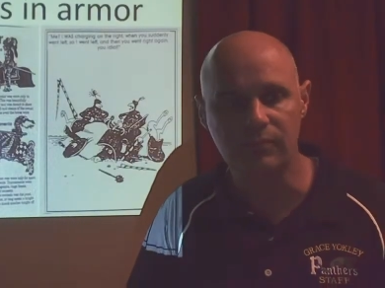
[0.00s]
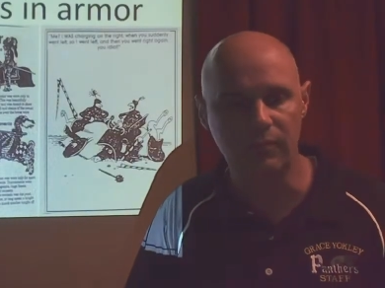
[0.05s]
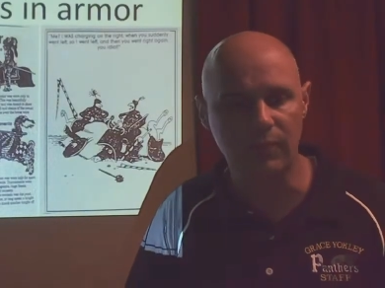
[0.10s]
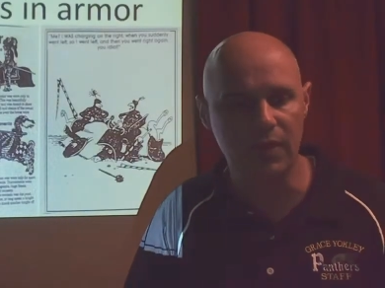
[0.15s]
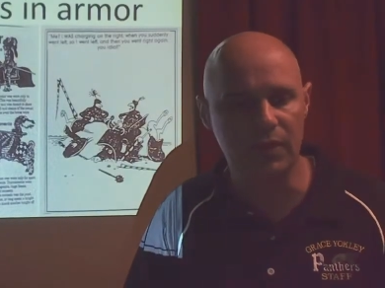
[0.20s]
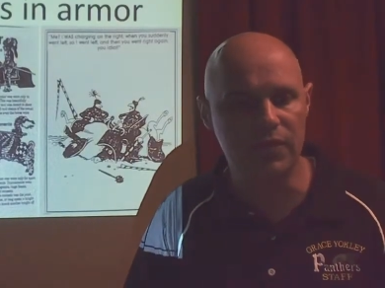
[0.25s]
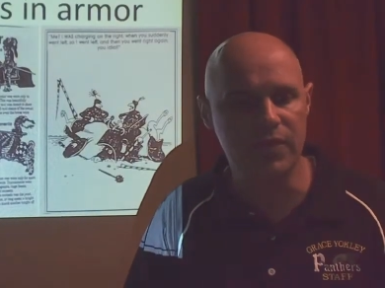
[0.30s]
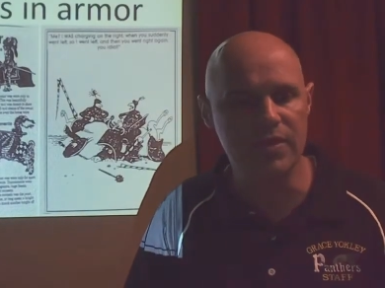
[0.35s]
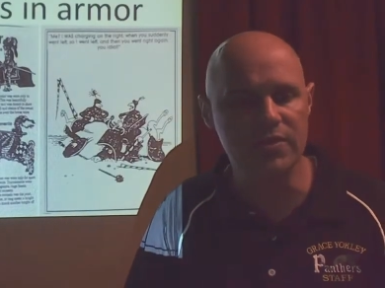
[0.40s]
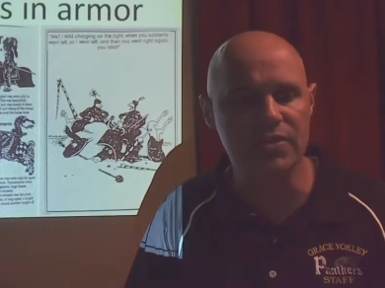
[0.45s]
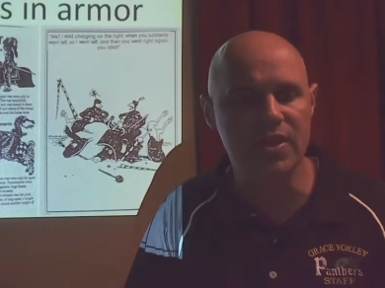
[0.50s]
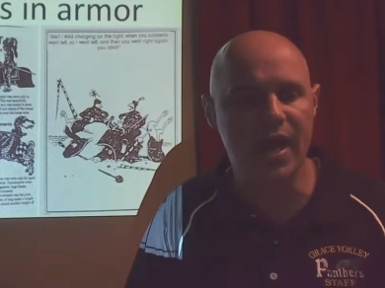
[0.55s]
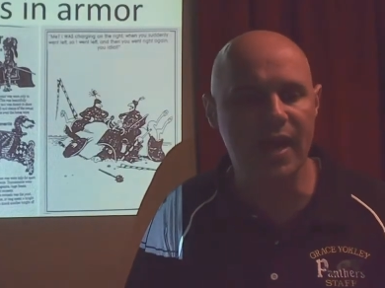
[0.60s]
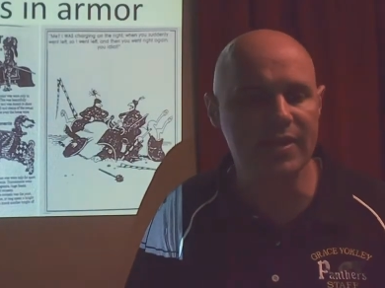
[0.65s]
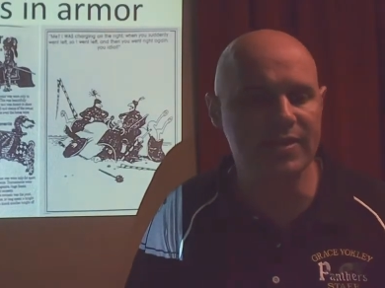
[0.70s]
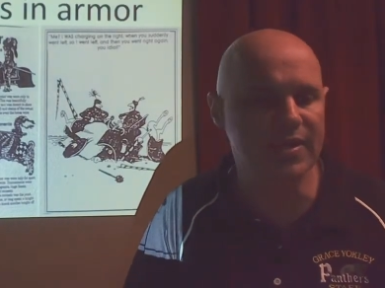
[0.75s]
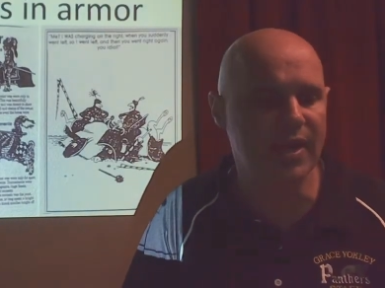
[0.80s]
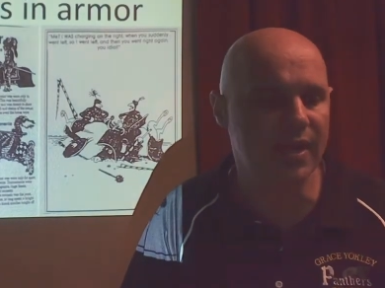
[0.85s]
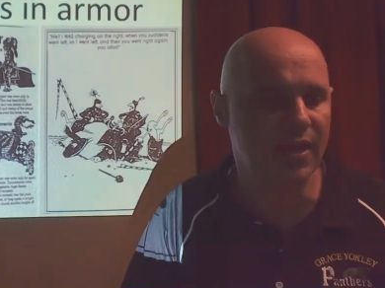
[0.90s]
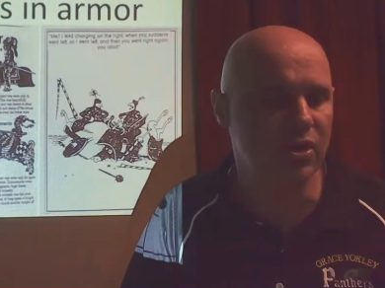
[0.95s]
These
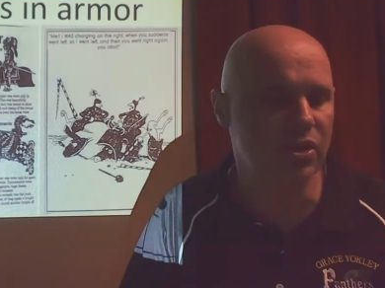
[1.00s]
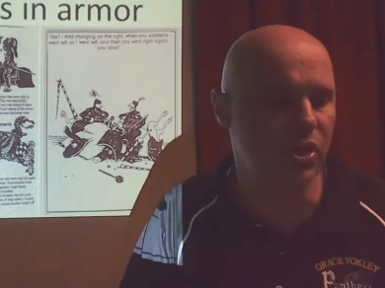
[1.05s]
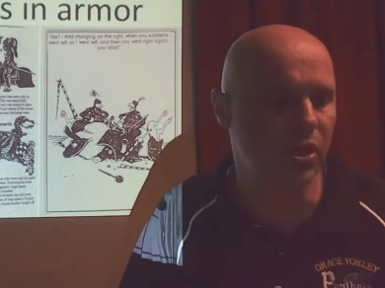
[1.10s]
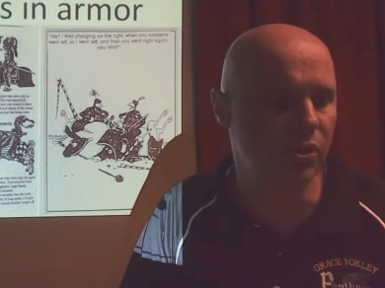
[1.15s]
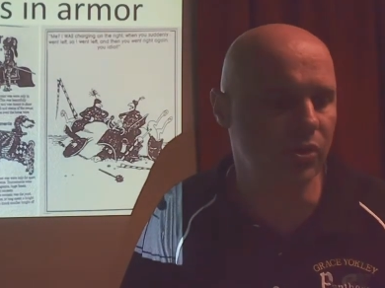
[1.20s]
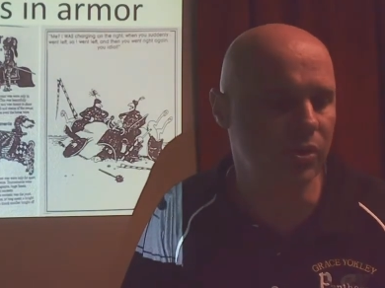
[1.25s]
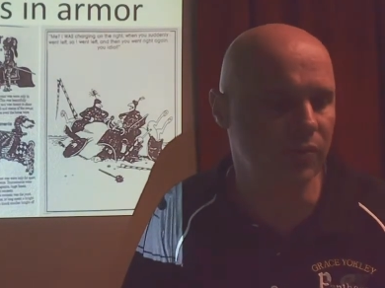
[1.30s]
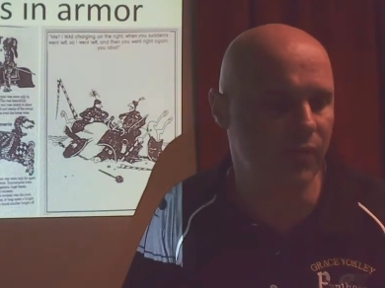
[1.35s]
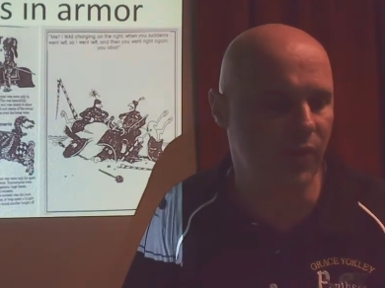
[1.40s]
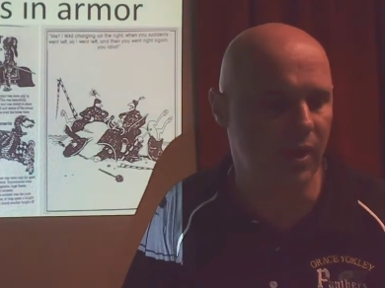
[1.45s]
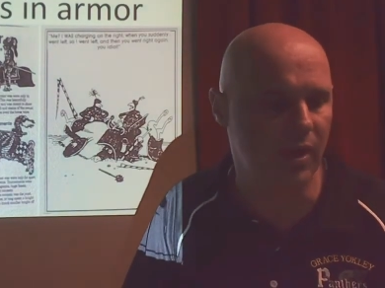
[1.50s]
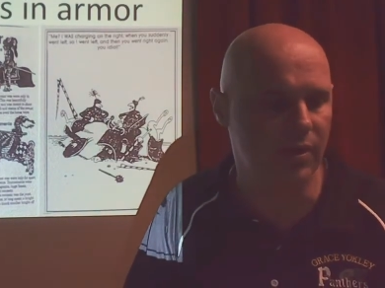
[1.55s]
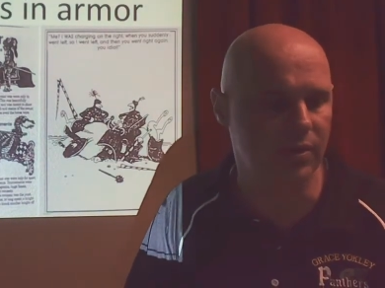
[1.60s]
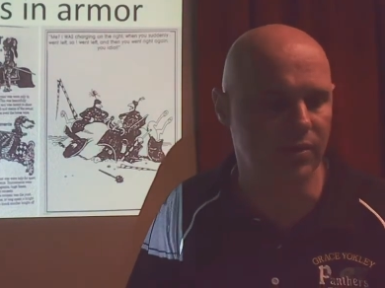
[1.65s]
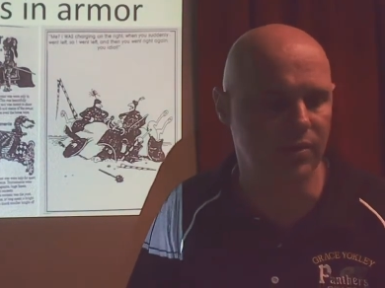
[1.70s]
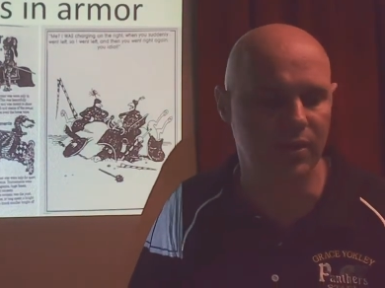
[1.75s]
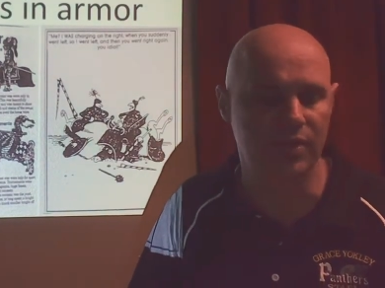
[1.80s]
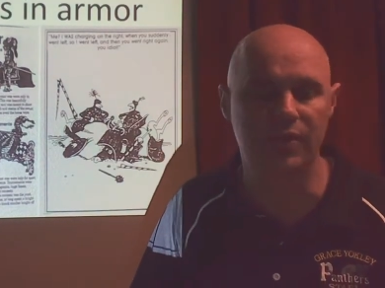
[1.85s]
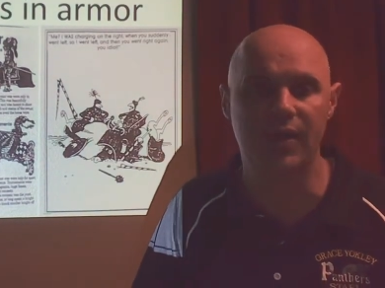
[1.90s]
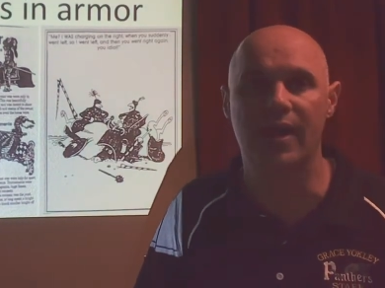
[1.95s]
knights had a code of honor
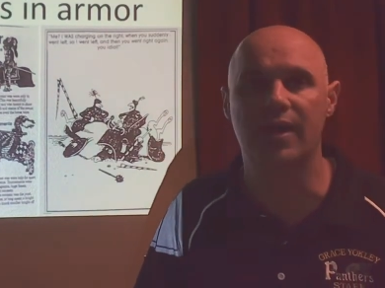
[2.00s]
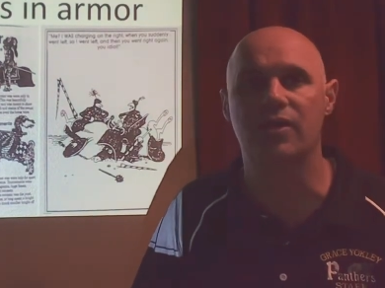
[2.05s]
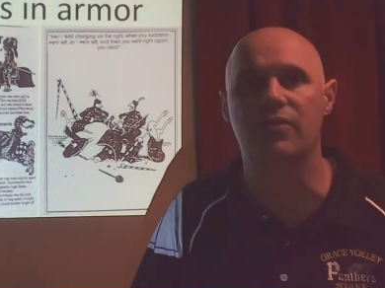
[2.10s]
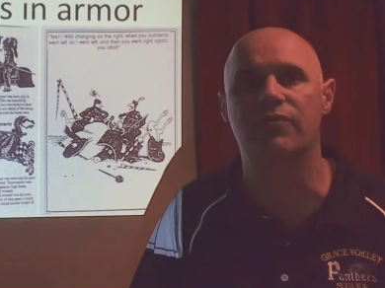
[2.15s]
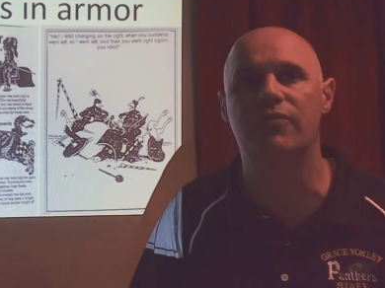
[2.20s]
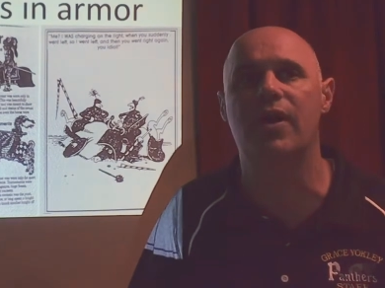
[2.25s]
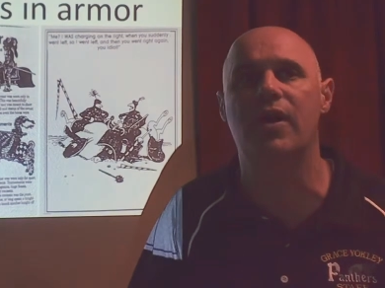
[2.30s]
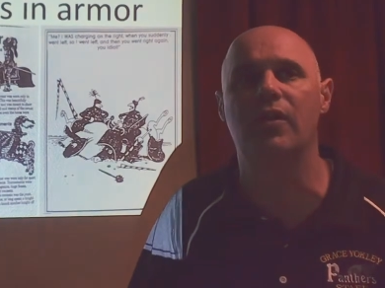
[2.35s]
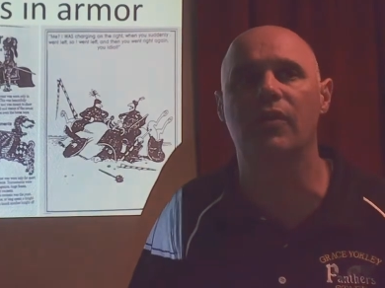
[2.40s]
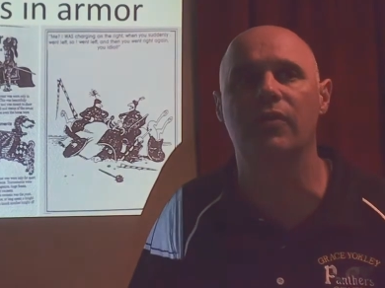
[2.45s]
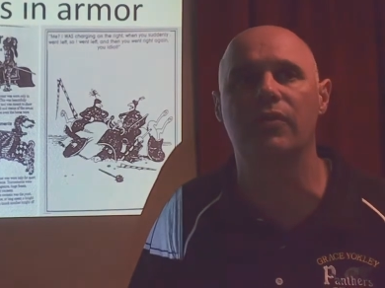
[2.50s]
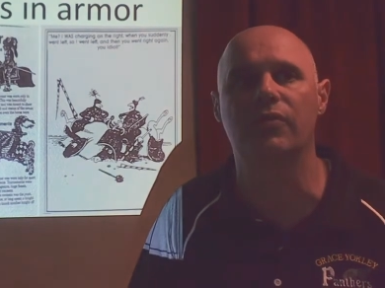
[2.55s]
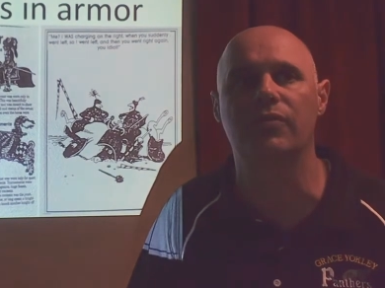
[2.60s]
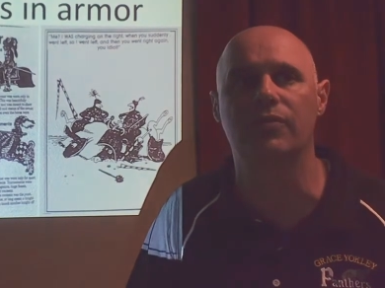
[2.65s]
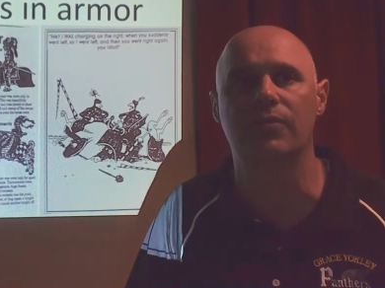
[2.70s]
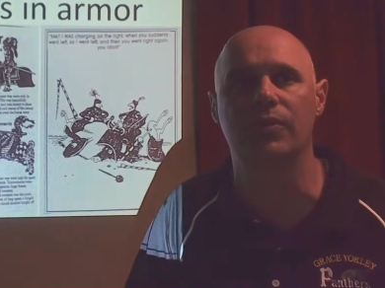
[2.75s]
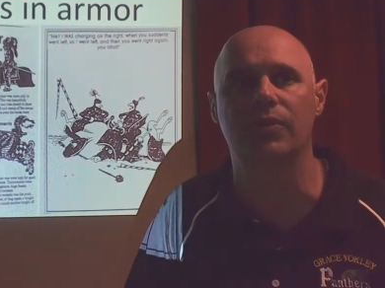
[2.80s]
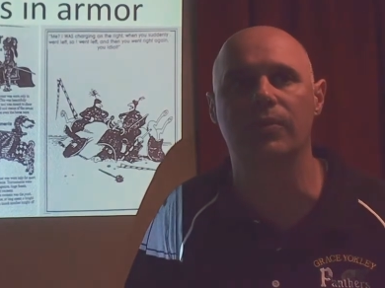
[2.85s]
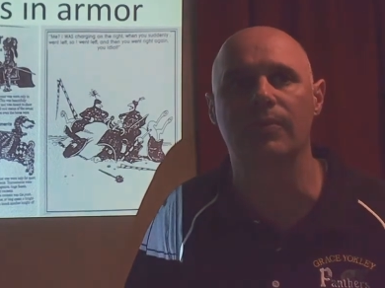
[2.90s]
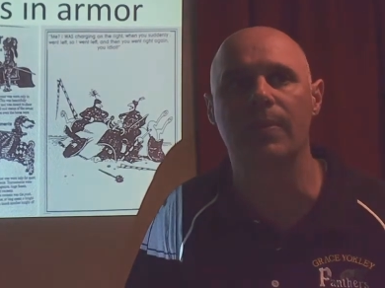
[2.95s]
that they had to follow
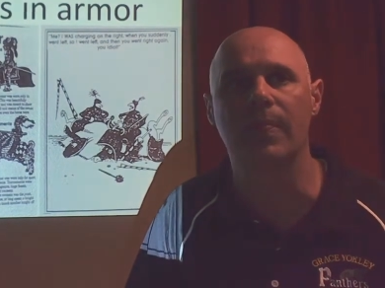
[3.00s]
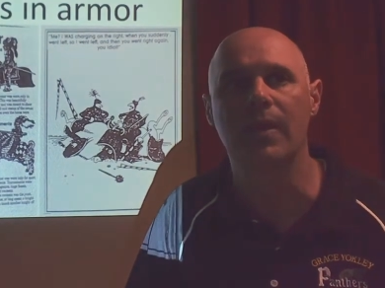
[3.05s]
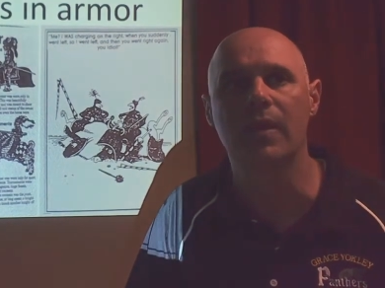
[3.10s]
through.